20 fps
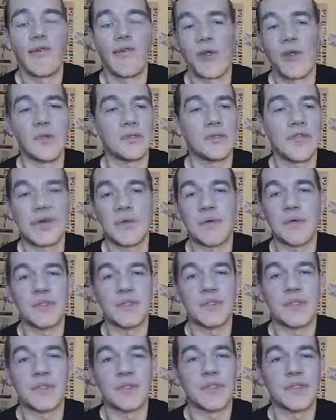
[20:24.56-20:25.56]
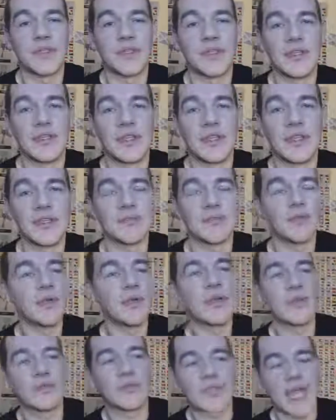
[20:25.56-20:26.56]
Fallout Shelter is just it's
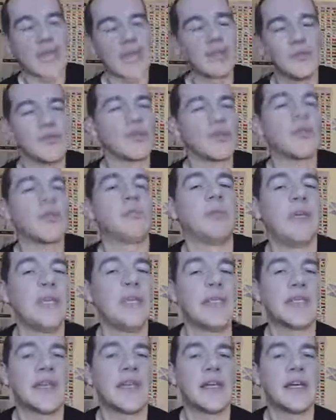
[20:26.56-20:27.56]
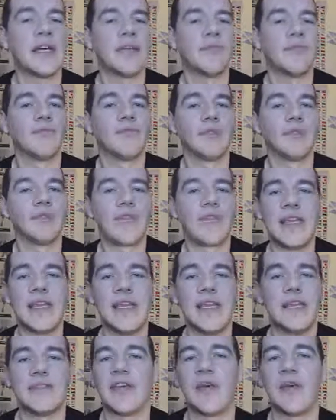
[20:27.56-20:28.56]
one of those games. I don't usually play these kind of
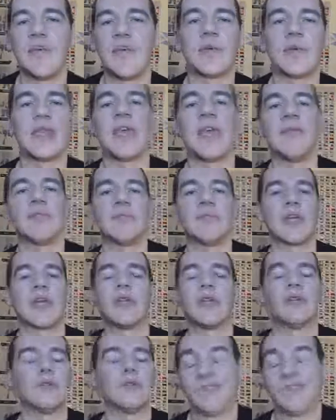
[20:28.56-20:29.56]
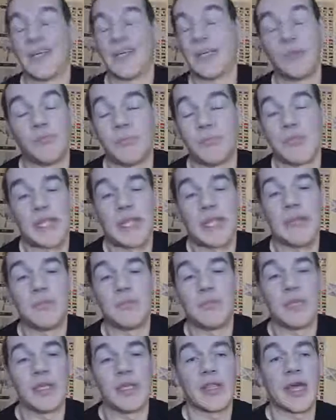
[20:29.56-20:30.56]
tiny tower games. I don't I don't play
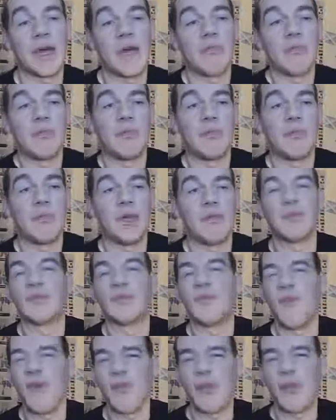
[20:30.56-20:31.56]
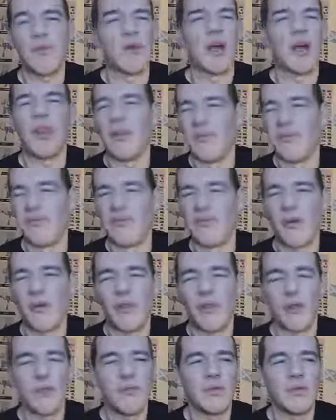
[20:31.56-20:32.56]
games like that, but it was Fallout. I love
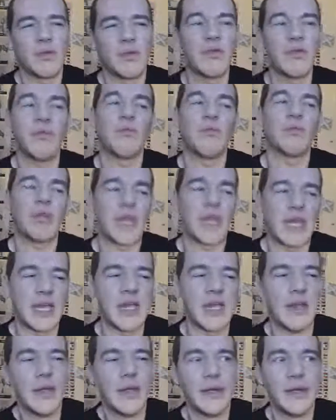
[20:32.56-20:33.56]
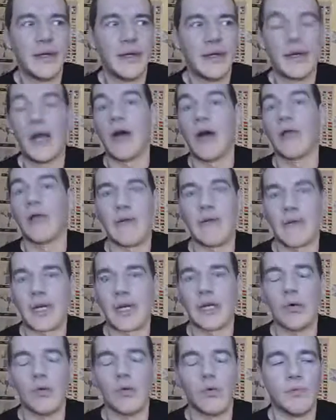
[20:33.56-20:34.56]
Fallout. I thought, okay, I'll give
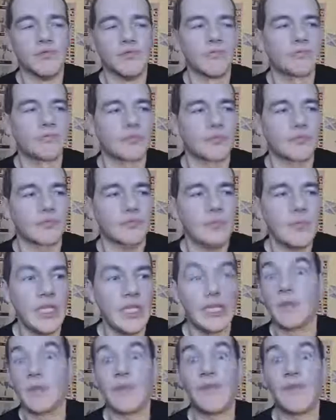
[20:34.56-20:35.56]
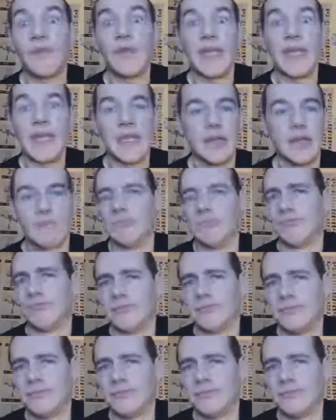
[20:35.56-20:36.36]
it a go. It was free,